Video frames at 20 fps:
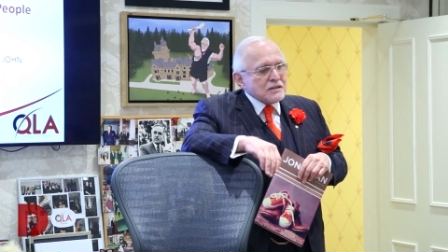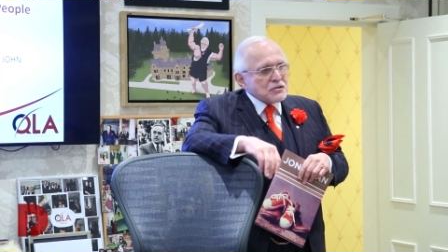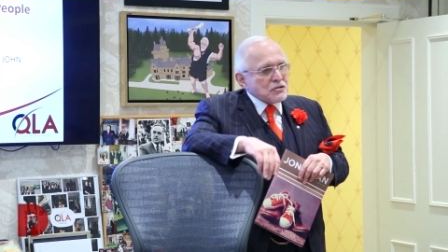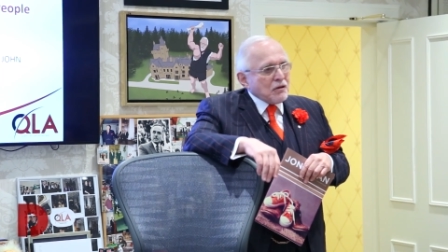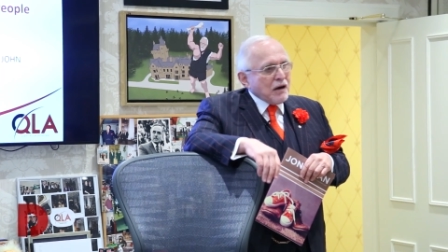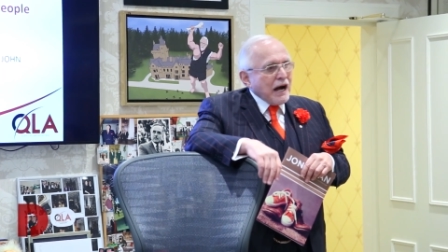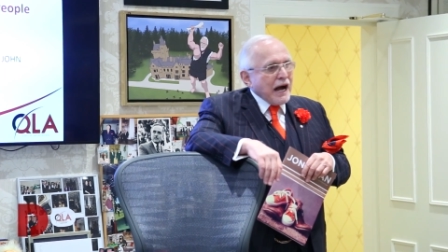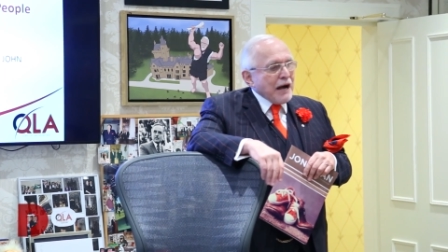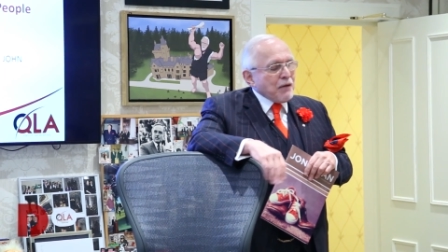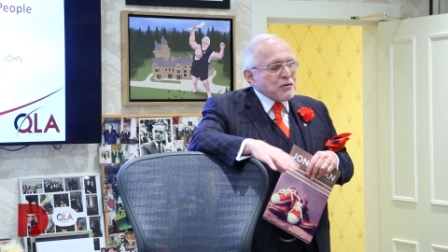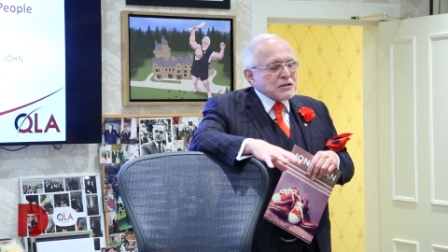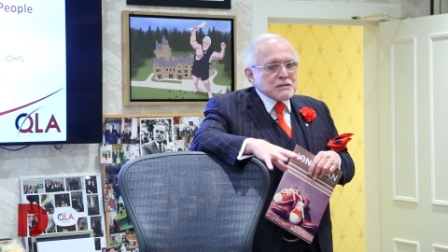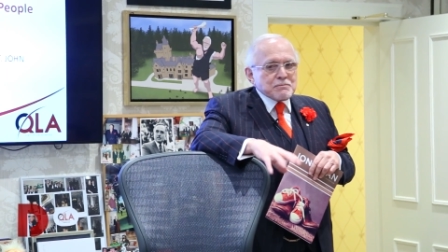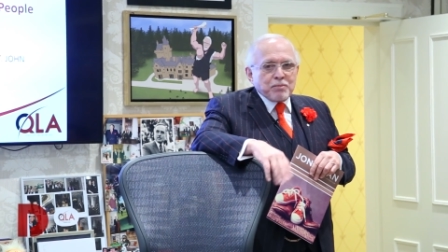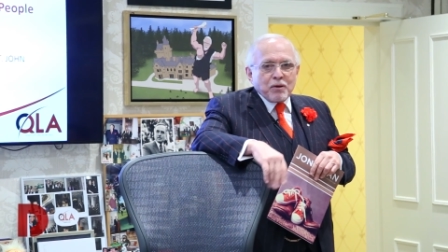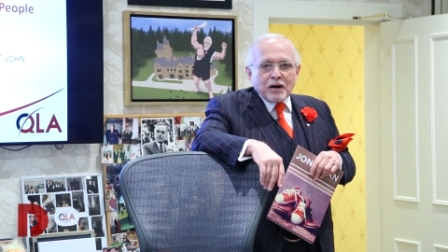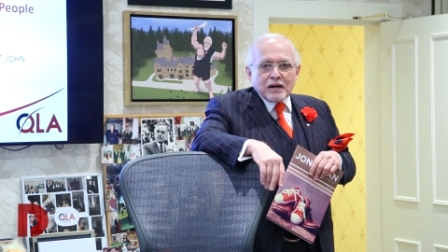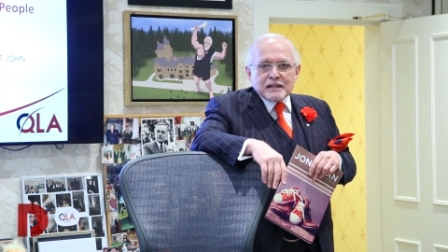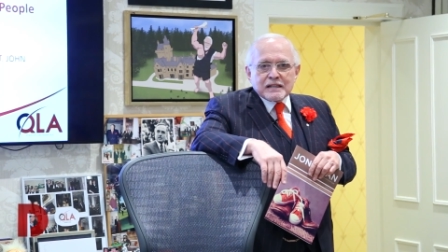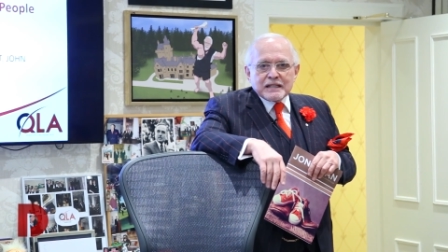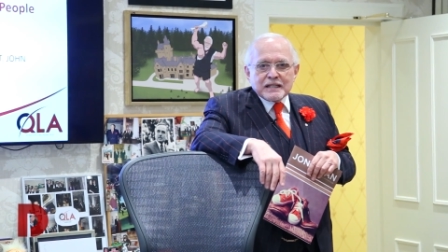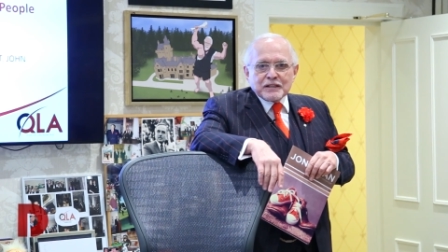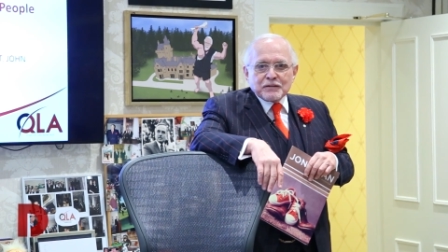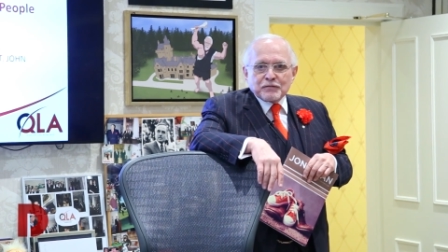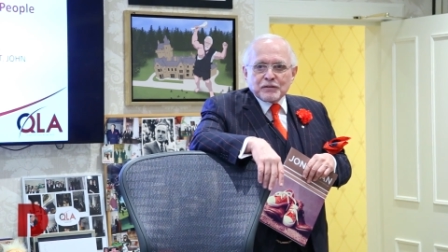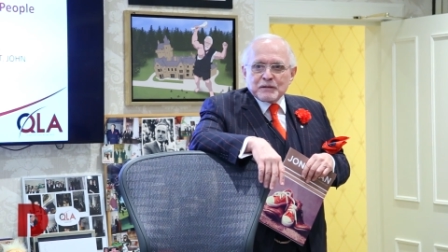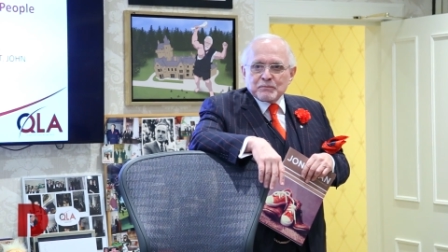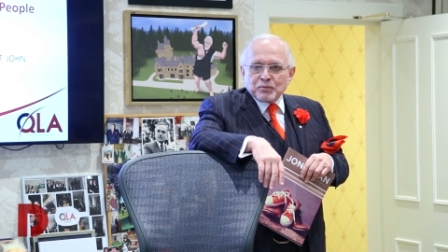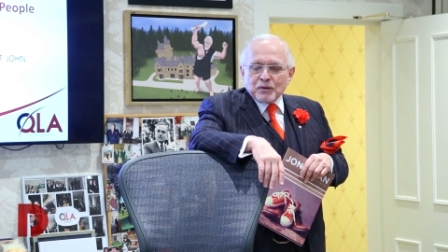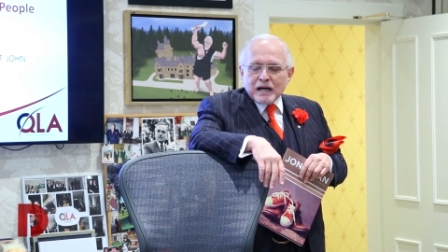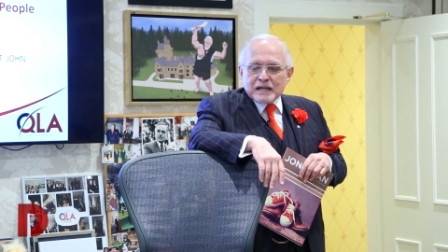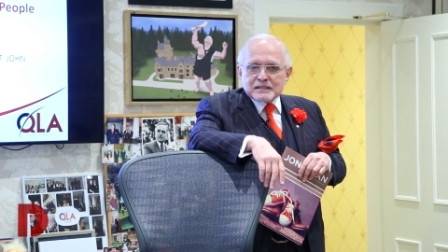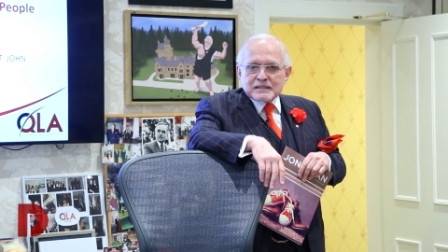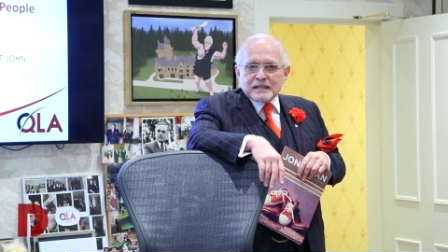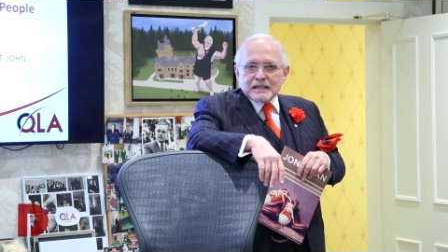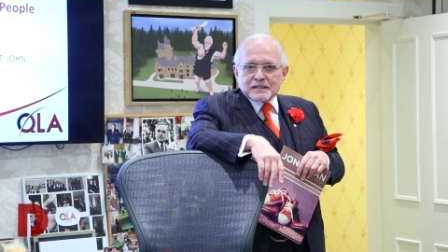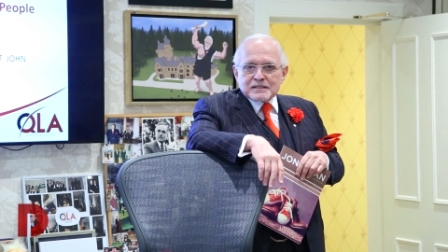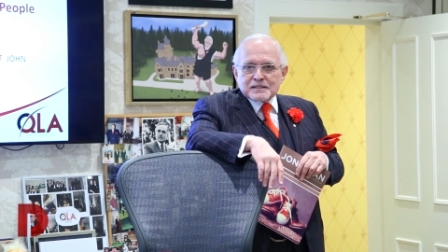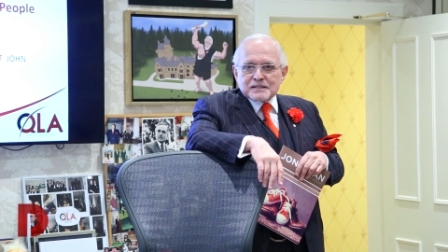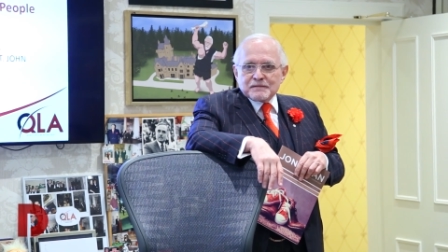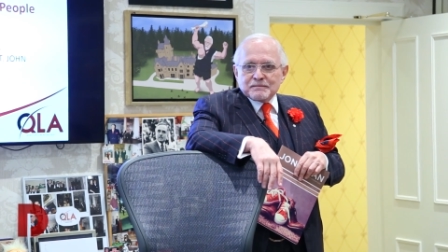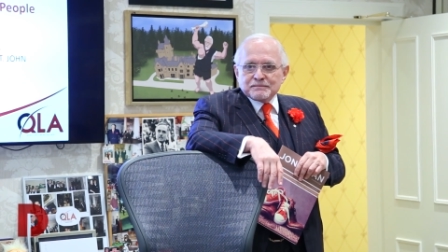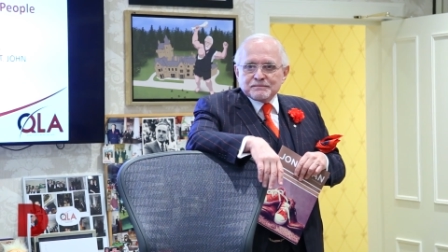So I wasn't part of the interviewing process.